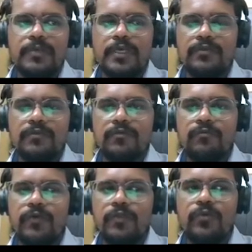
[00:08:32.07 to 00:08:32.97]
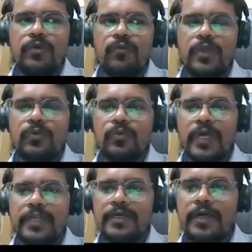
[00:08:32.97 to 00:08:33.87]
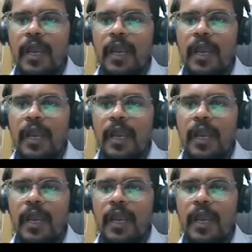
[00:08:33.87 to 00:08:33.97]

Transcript: because when we went to that